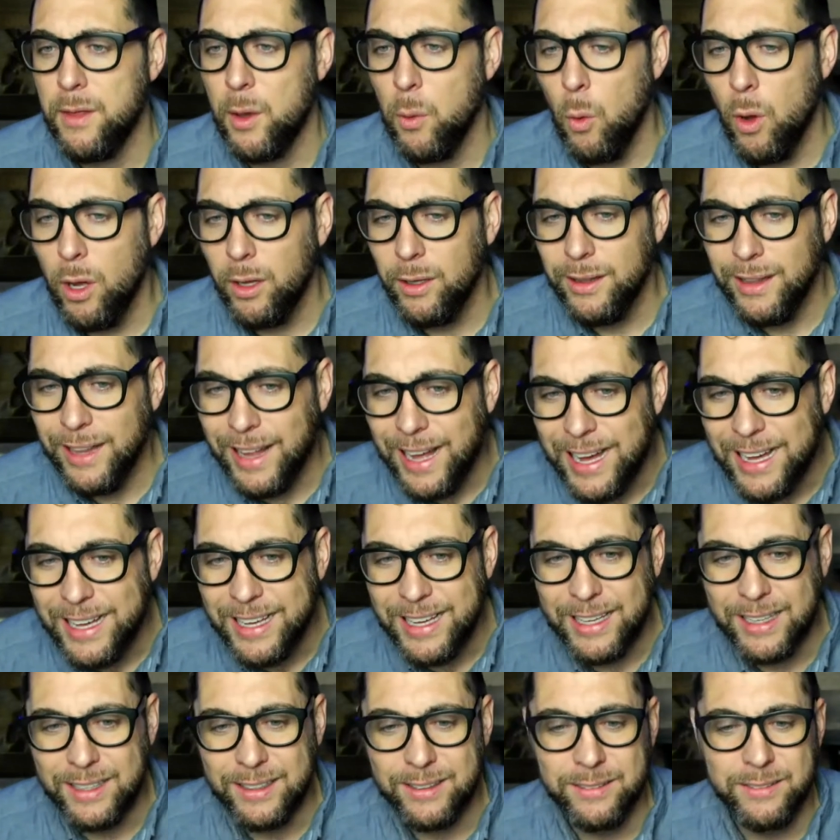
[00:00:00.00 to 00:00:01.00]
They want
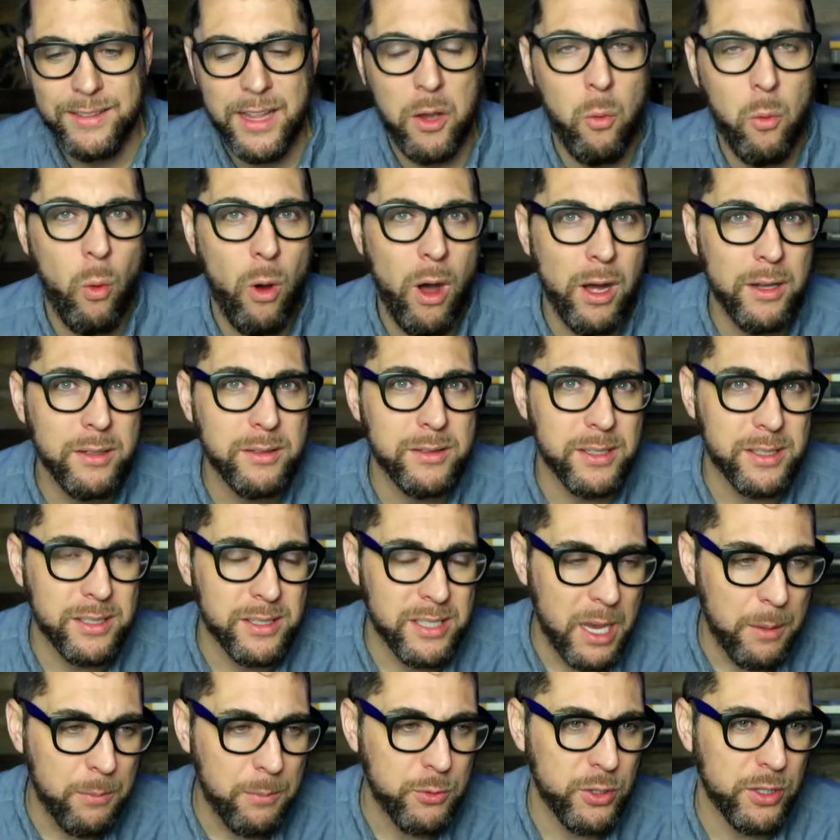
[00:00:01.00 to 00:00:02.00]
lying. They want
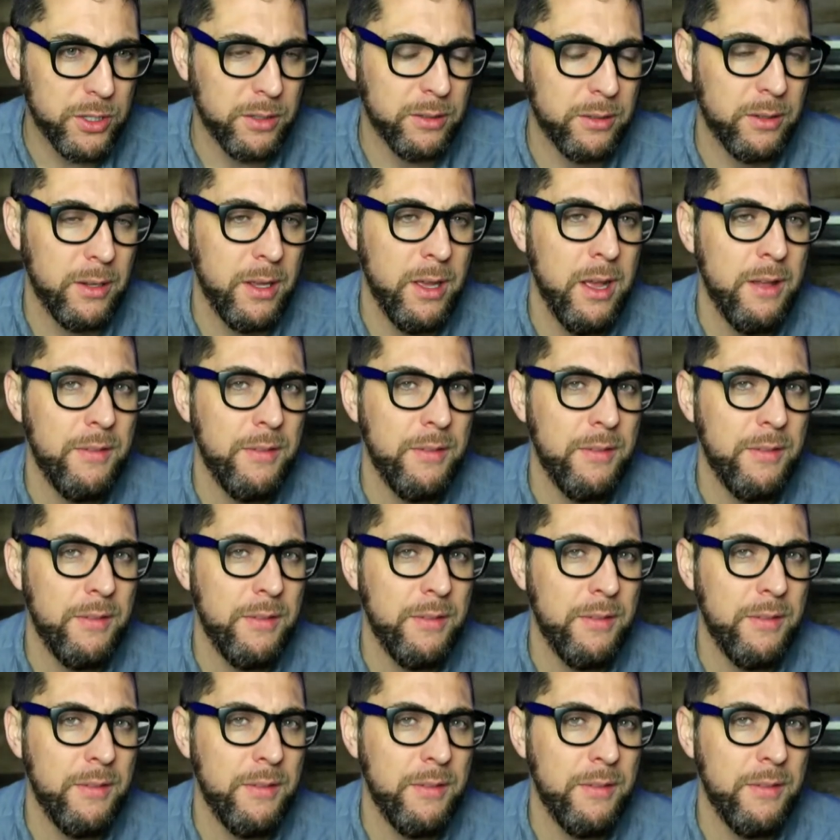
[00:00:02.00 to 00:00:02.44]
deception.